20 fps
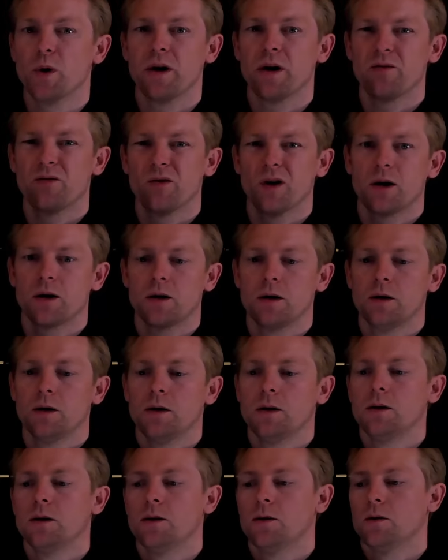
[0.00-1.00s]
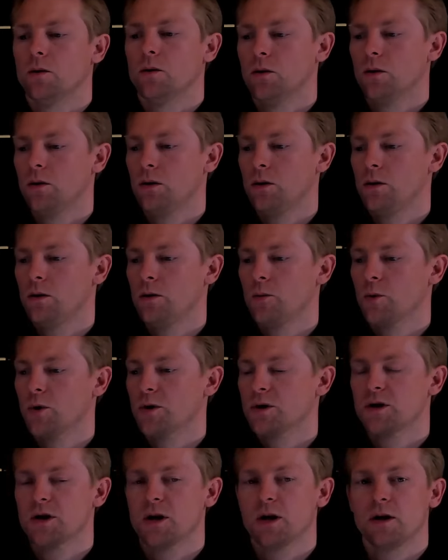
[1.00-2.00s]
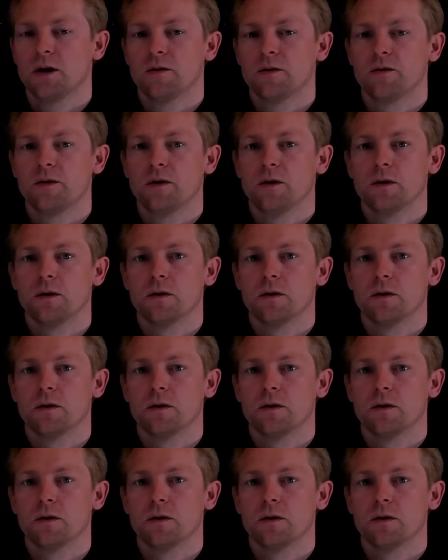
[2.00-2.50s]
that all on one side of the